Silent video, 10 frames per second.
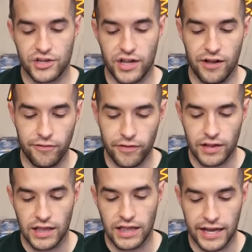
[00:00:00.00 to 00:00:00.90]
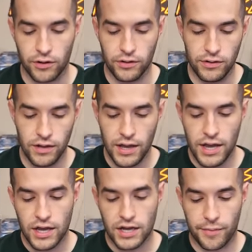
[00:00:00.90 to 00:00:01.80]
Ancient Elf, Lego,
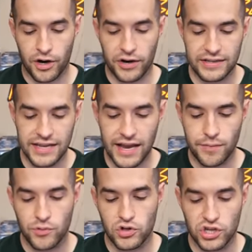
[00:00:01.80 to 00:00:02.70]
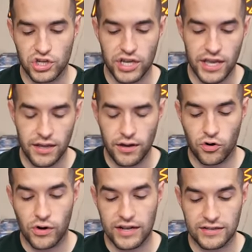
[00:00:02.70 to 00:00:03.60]
Kaminari Attack, Musician King,
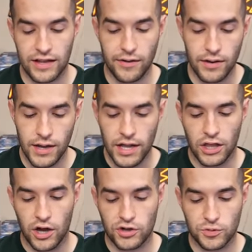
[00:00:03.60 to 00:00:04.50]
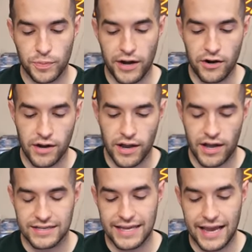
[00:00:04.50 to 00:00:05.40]
Crass Clown, Launcher Spider,
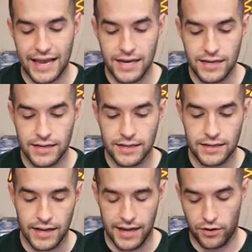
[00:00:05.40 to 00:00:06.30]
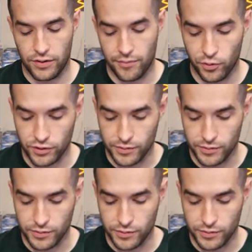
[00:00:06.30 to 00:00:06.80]
Sangan, and Rabbit